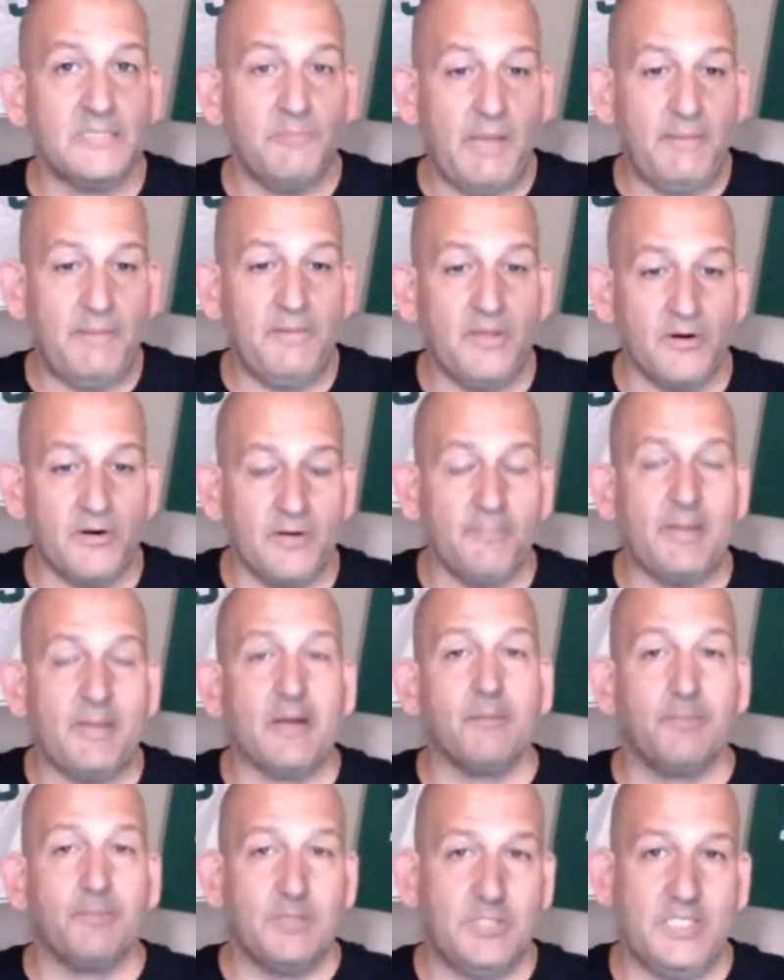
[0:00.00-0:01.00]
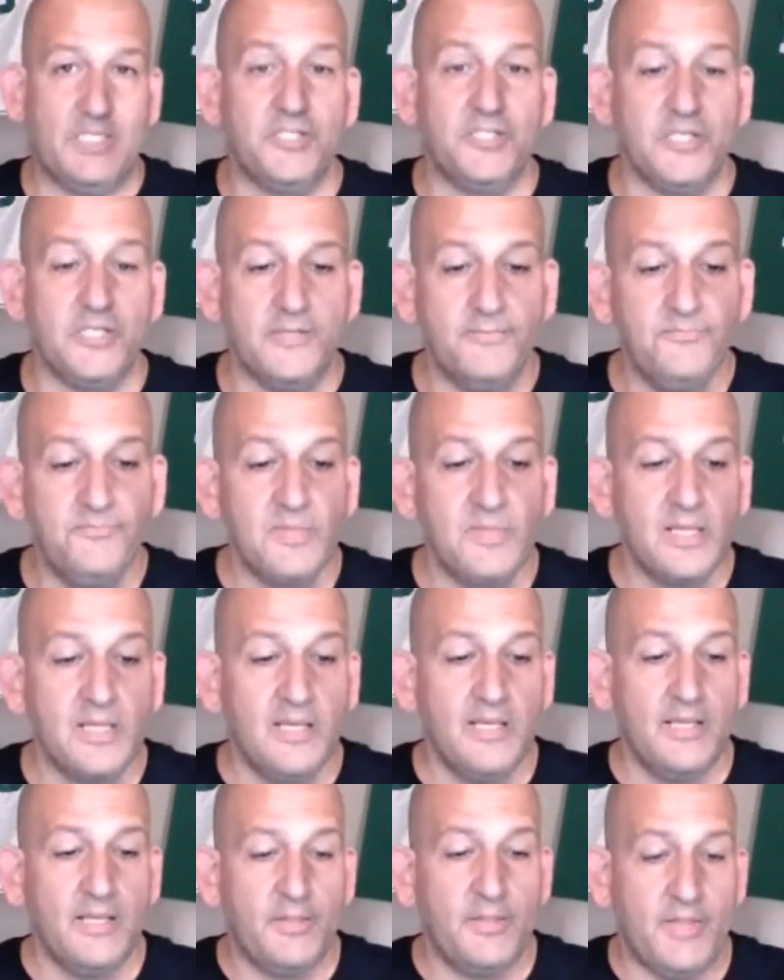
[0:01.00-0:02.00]
Maybe they're in a better position
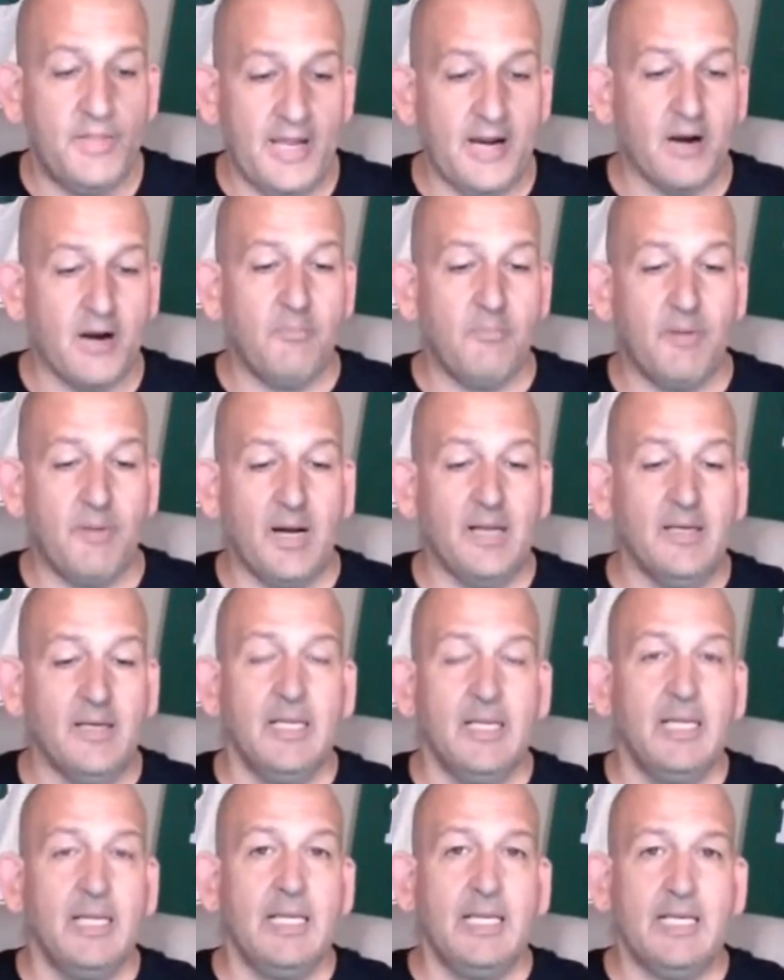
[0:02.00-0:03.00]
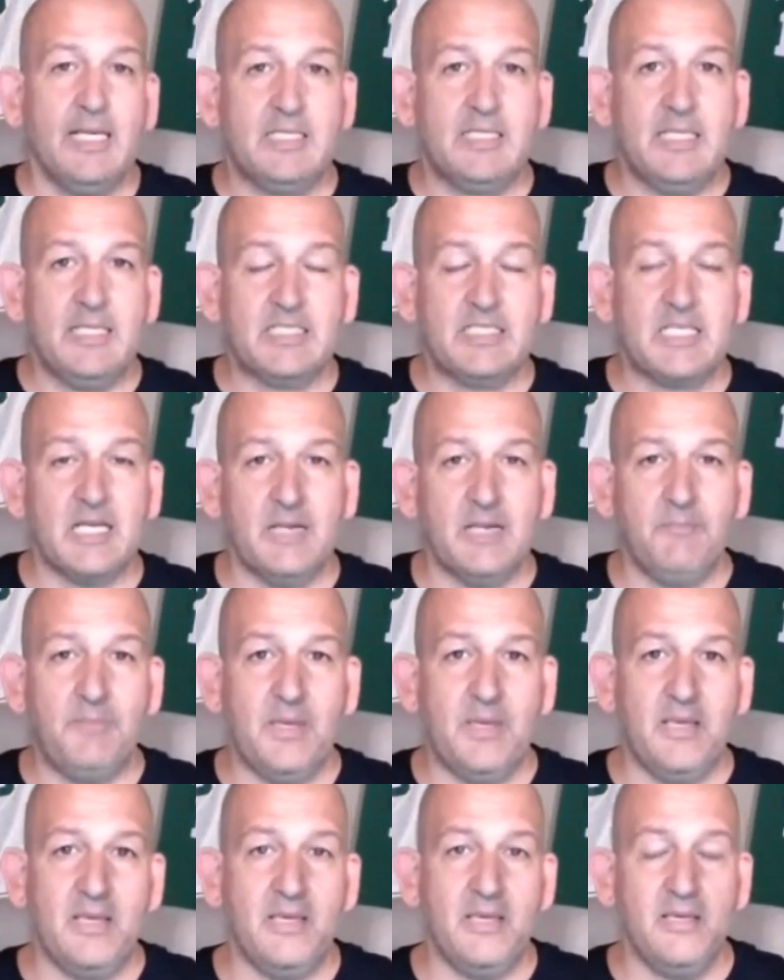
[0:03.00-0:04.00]
there, but it's going to
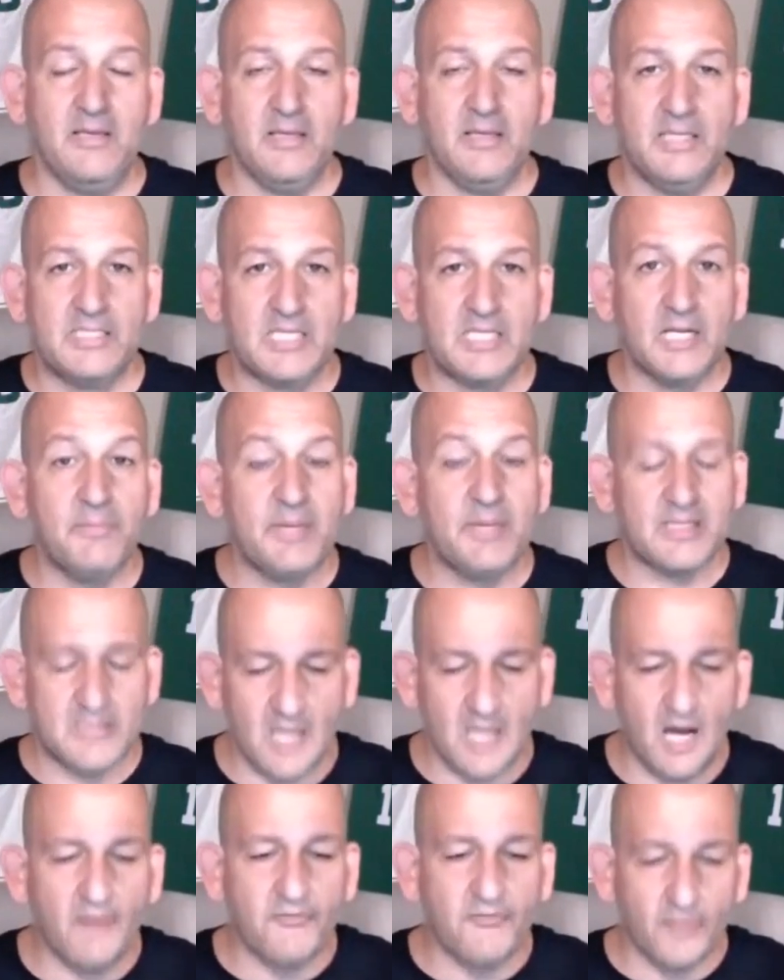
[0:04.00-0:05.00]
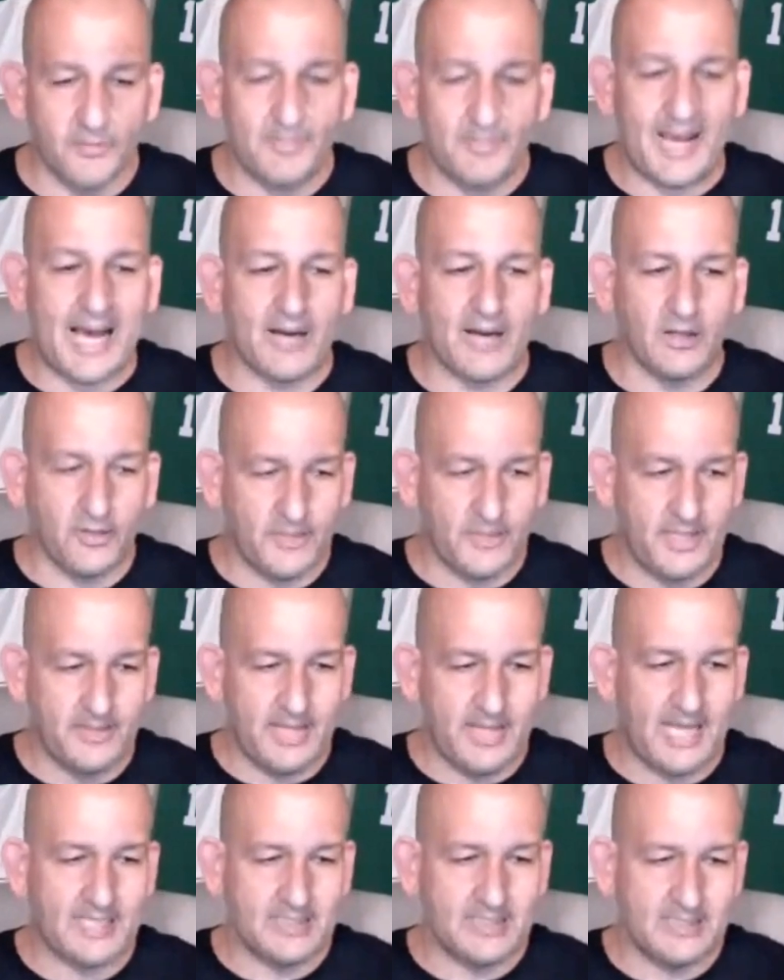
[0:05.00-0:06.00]
be a tougher battle
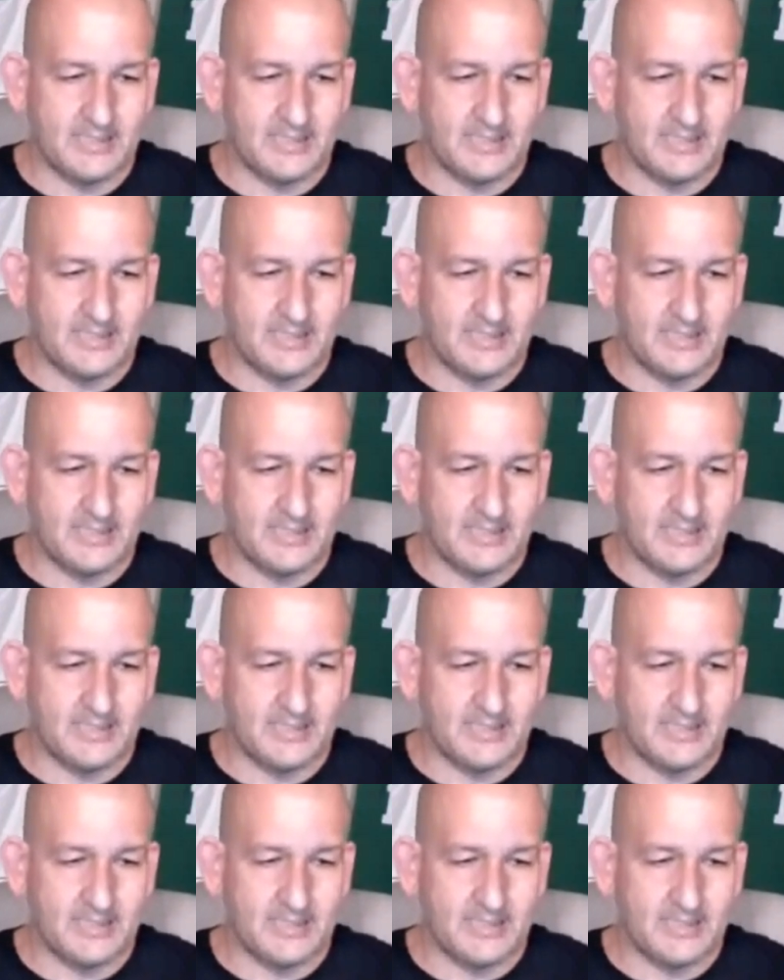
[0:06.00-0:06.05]
than